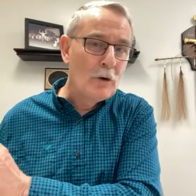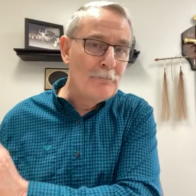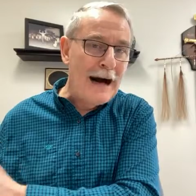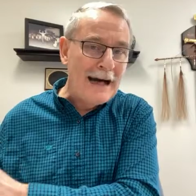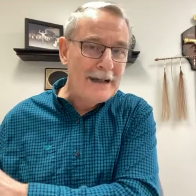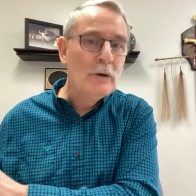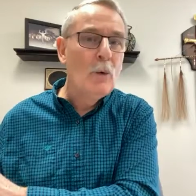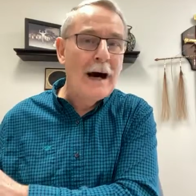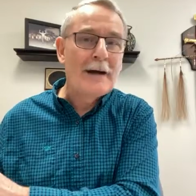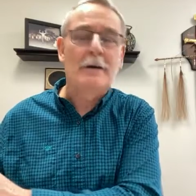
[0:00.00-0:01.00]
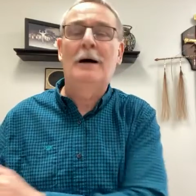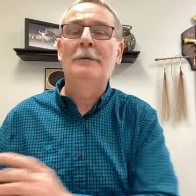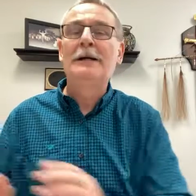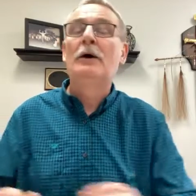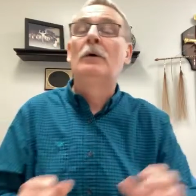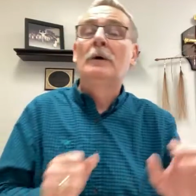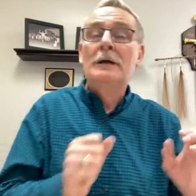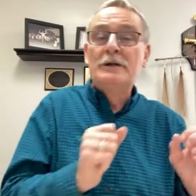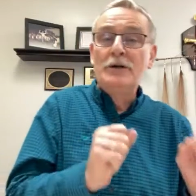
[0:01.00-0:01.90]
or body of water. How many know